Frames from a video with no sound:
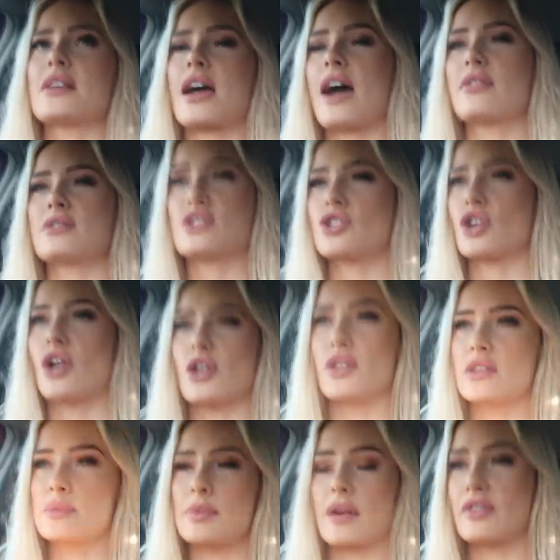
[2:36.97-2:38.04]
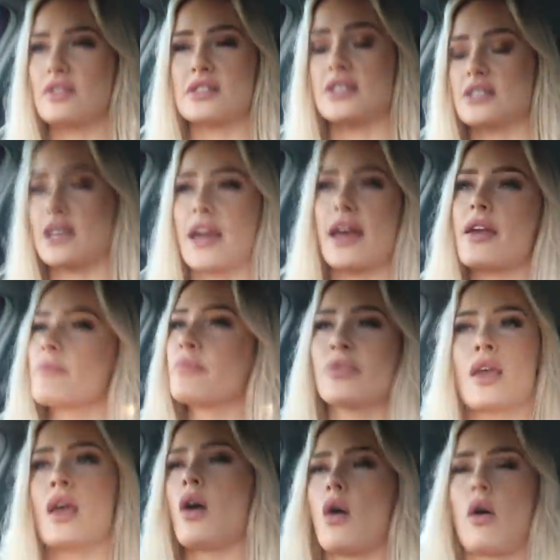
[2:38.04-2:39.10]
I have to show you this breakfast. It's like
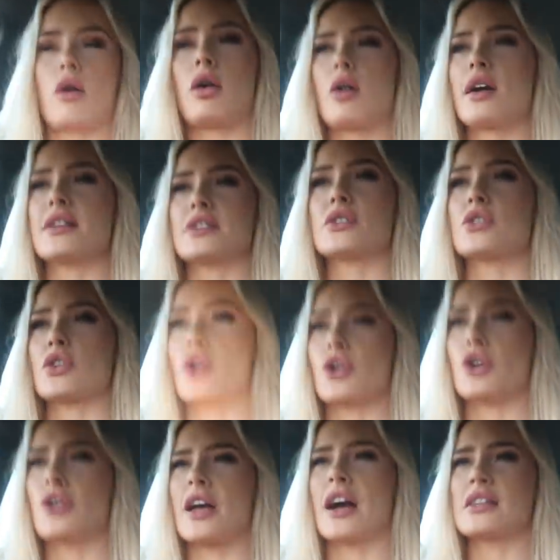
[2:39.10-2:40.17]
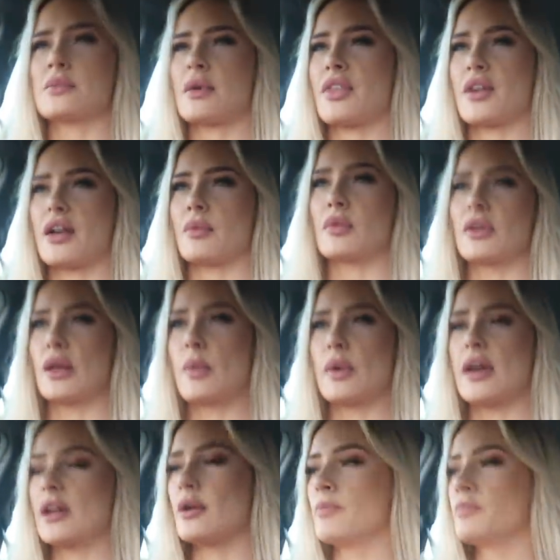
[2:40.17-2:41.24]
it's so good. You guys might think I'm really
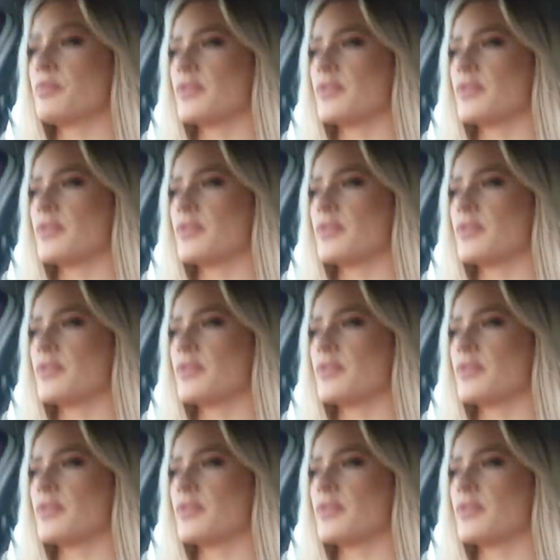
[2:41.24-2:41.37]
weird.